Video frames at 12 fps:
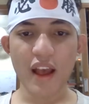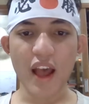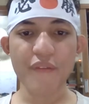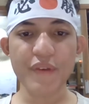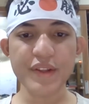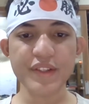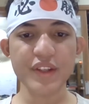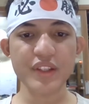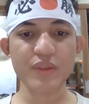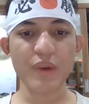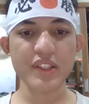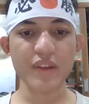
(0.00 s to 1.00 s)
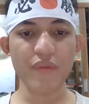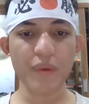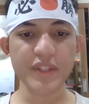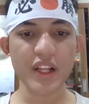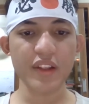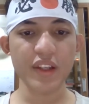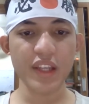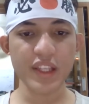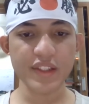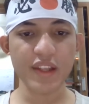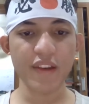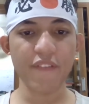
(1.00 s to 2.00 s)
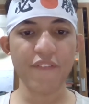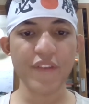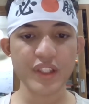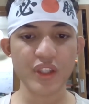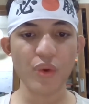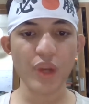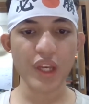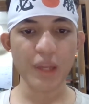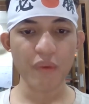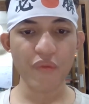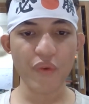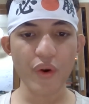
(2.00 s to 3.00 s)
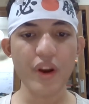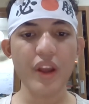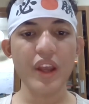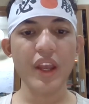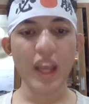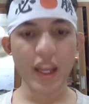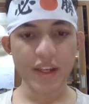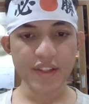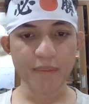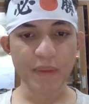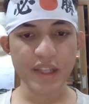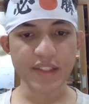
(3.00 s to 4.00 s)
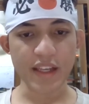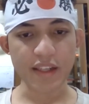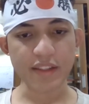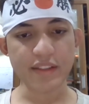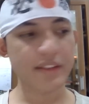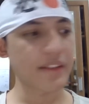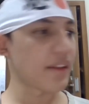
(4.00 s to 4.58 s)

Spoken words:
I've answered this question from Sultan Easy in the first Q&A before, and it's the Mustangs.